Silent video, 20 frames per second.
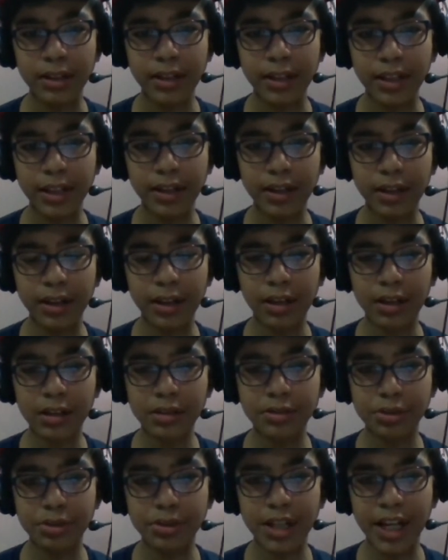
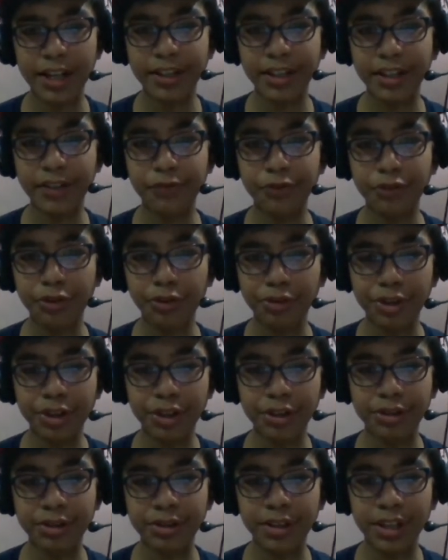so that in future
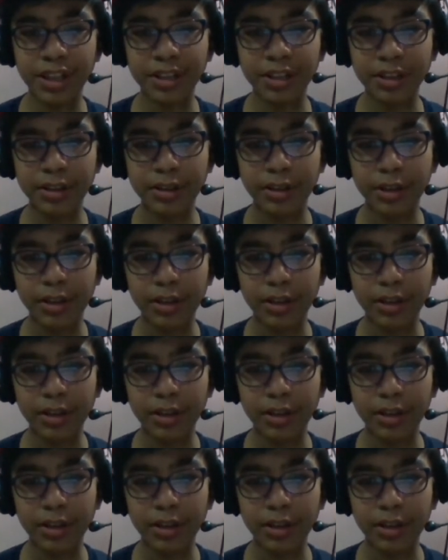it's needed.